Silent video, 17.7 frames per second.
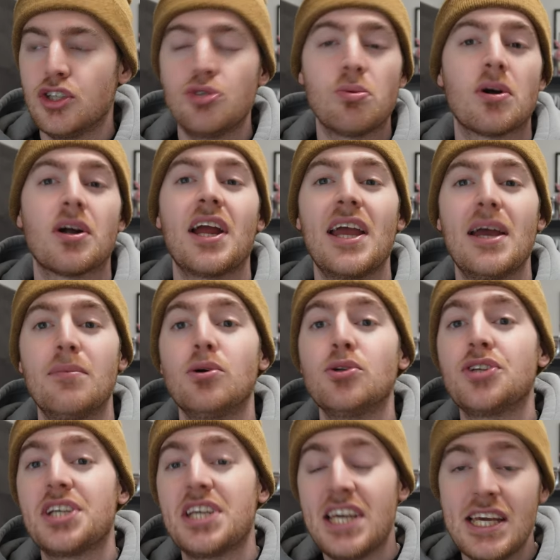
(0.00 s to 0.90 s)
weren't
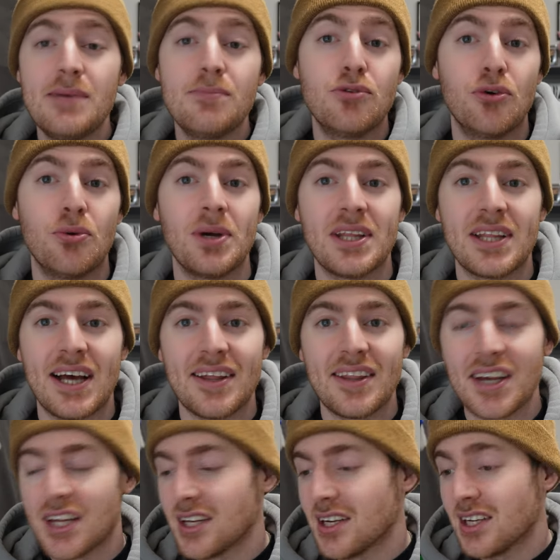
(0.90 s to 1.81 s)
able to keep doing that.
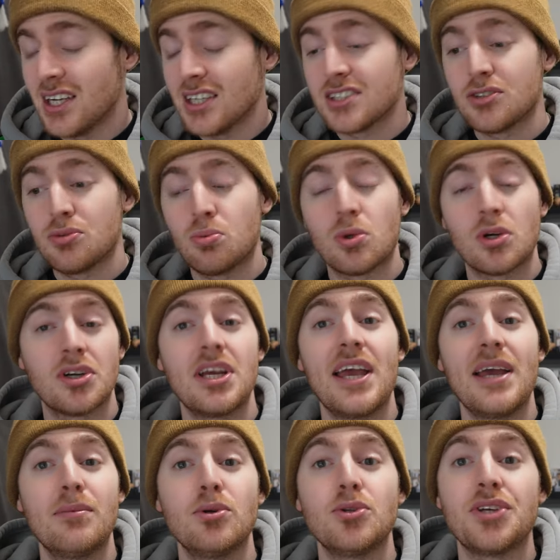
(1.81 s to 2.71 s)
The Canucks weren't
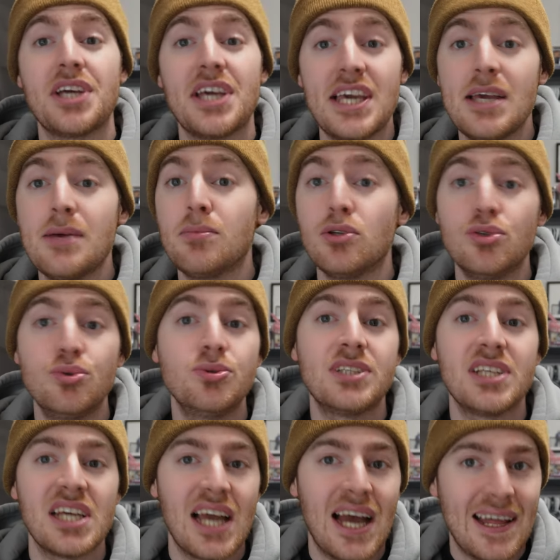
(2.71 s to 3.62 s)
able to keep
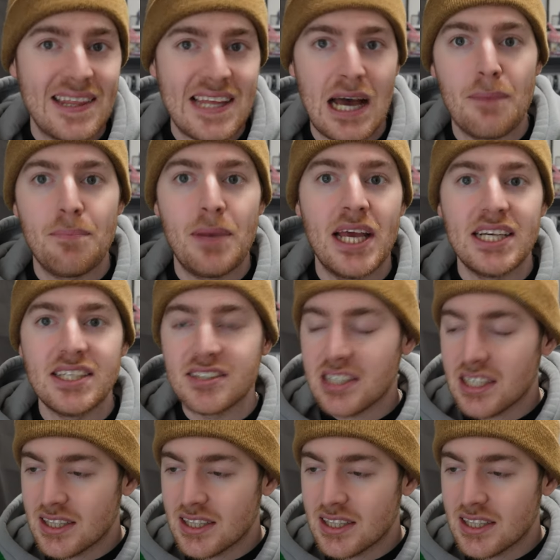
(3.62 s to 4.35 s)
losing at that pace.